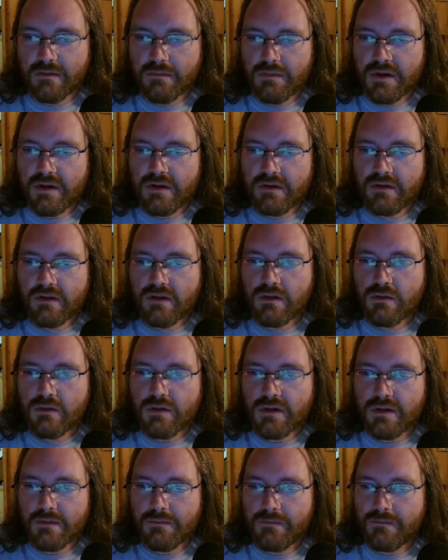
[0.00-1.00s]
But you know
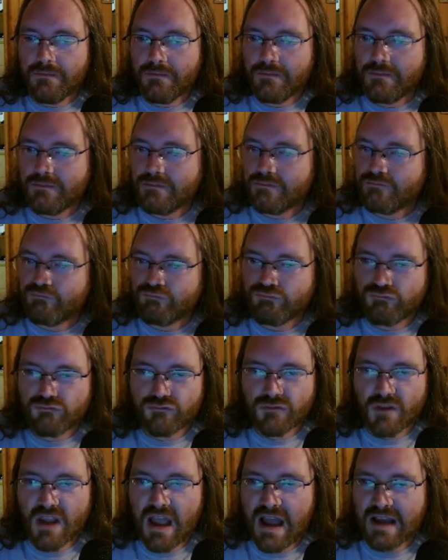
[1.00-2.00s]
what?
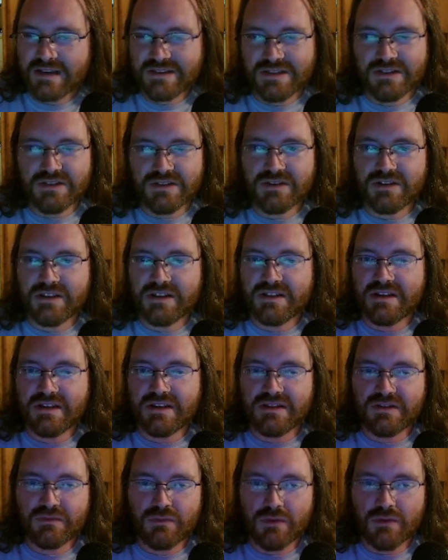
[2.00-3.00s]
I still think that
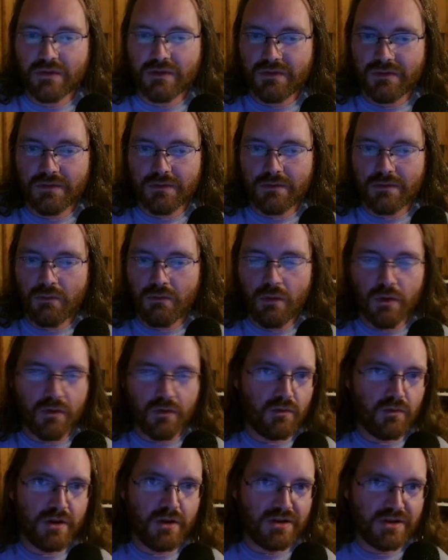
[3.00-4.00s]
it's worth
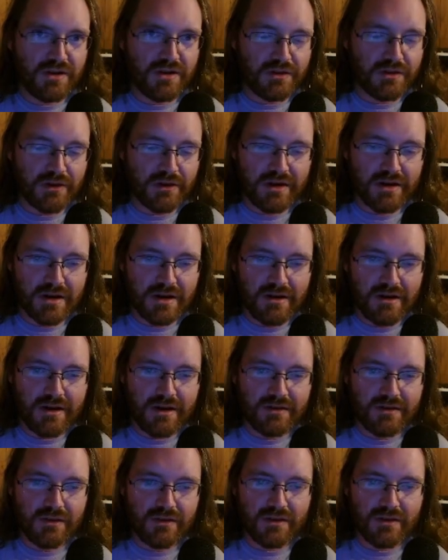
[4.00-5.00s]
what it is right now. I
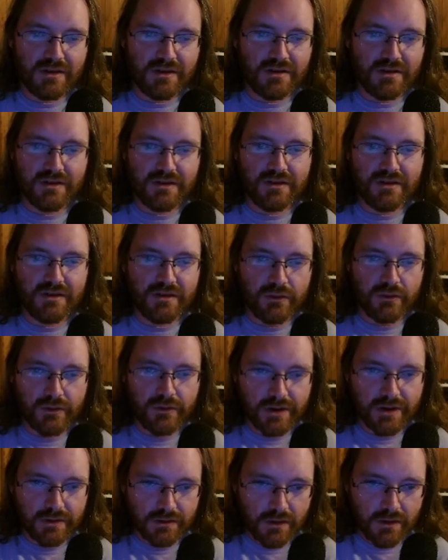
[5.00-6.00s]
still think that this is a
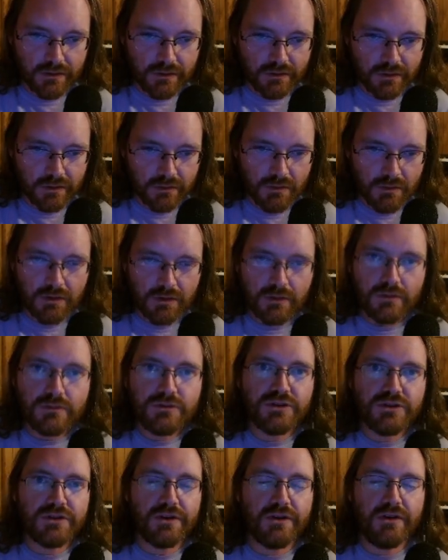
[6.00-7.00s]
great long-term
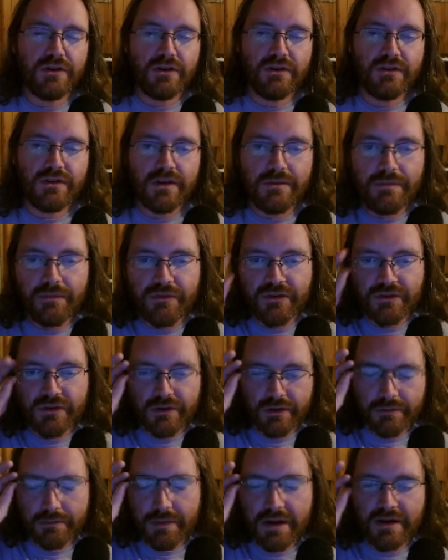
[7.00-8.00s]
hold. You're going to get something just
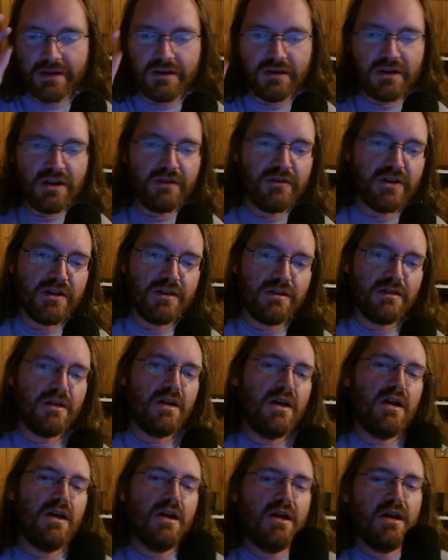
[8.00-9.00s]
started paying a dividend,
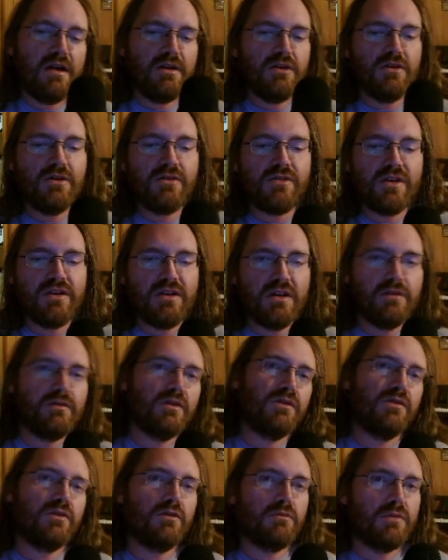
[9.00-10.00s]
and you know that
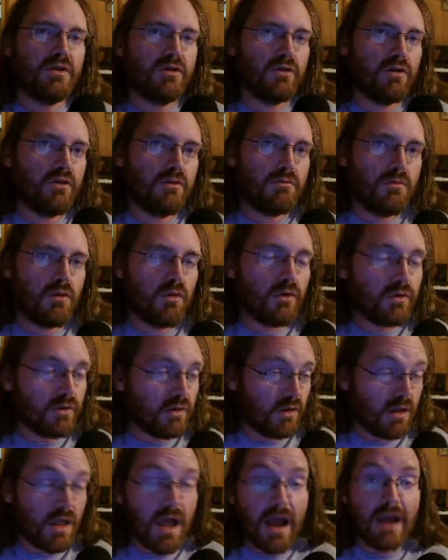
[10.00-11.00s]
dividend's going to be growing more than
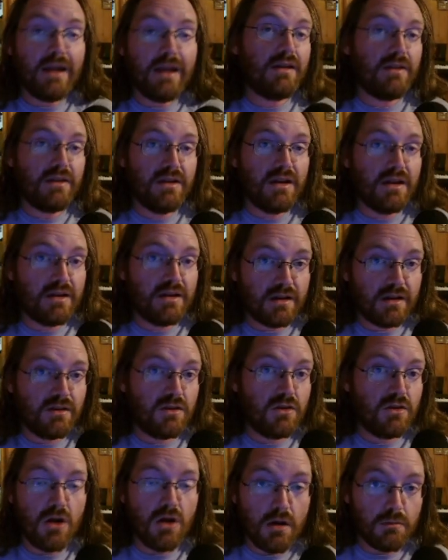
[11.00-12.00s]
likely at a
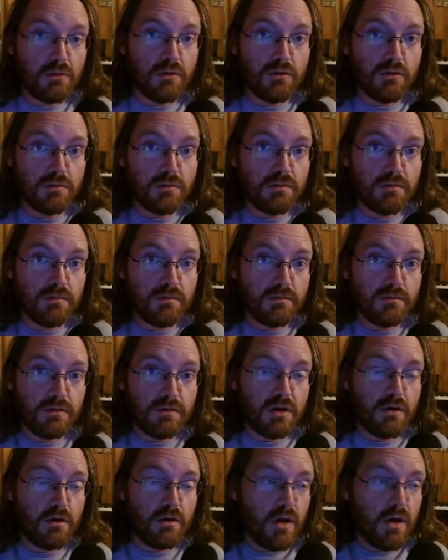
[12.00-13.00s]

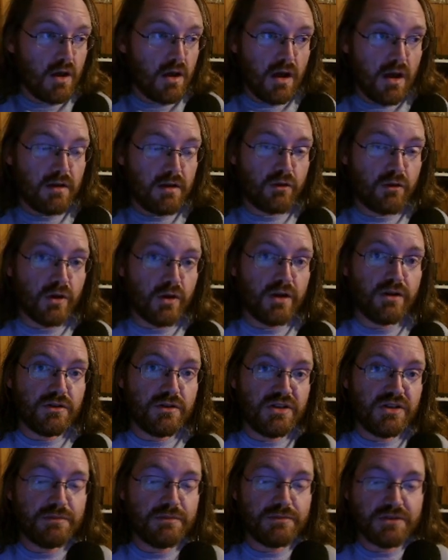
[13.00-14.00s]
at a greater
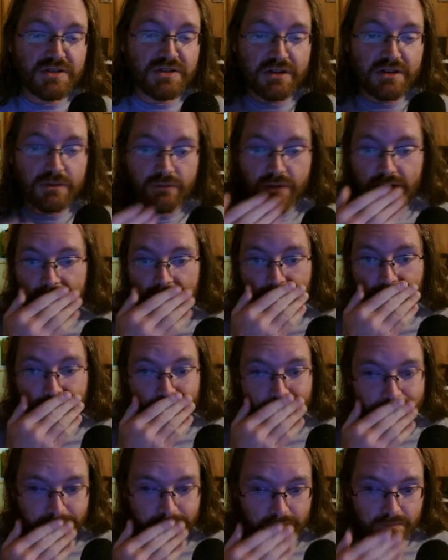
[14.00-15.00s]
than 10% rate.
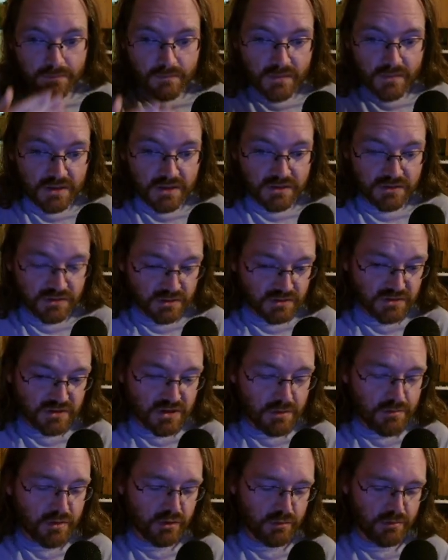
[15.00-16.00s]
So it's
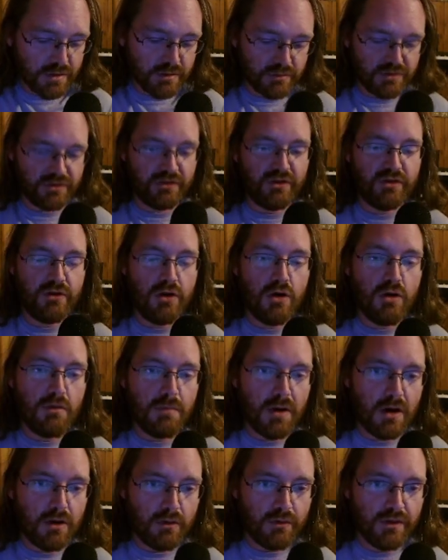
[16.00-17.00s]
something you're going to be able to
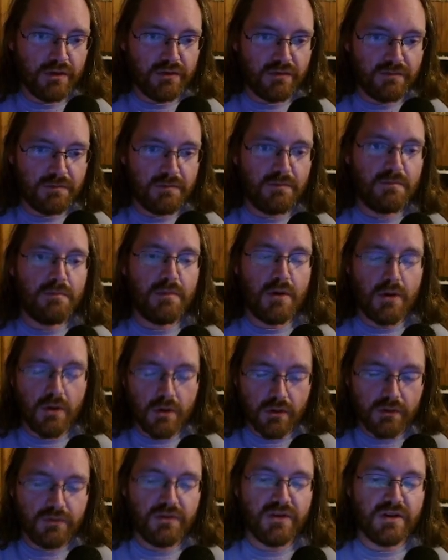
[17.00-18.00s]
snowball with
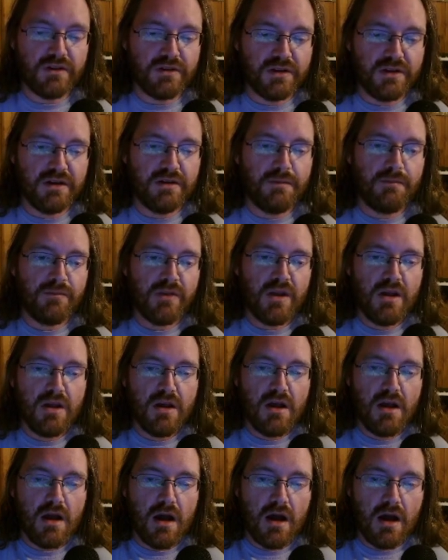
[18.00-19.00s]
perfectly.
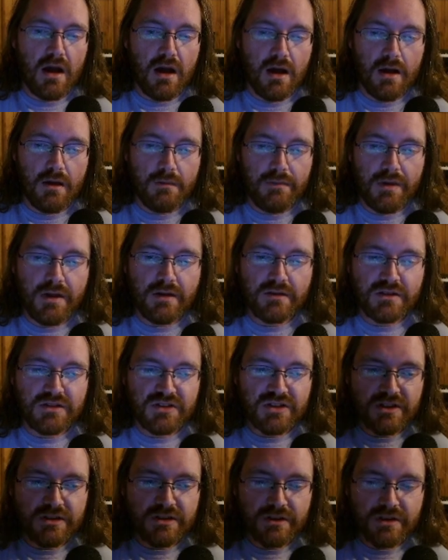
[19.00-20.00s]
But
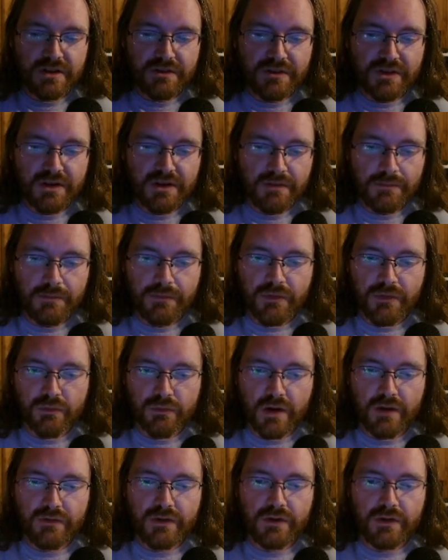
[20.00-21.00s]
let's take a look at everything.
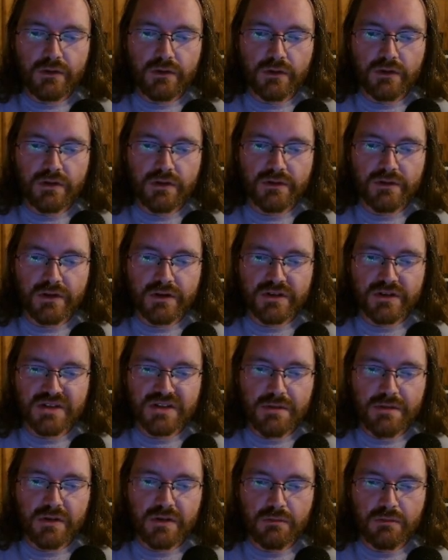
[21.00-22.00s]
Revenue growing at a rate of
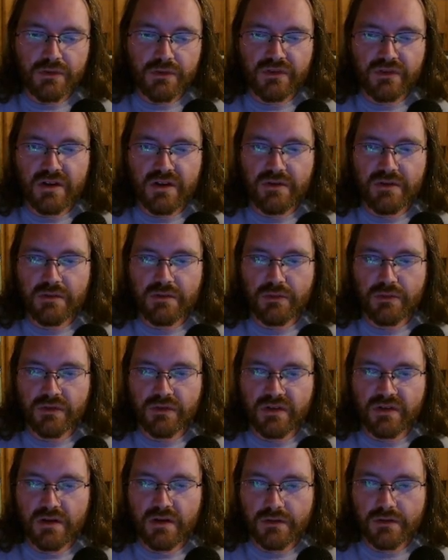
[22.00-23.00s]

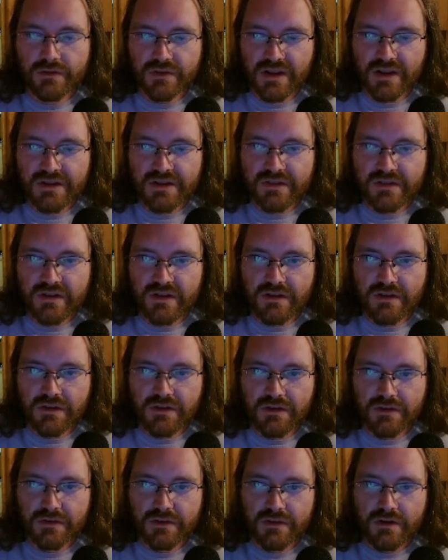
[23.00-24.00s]
17.78% over the last 10 years.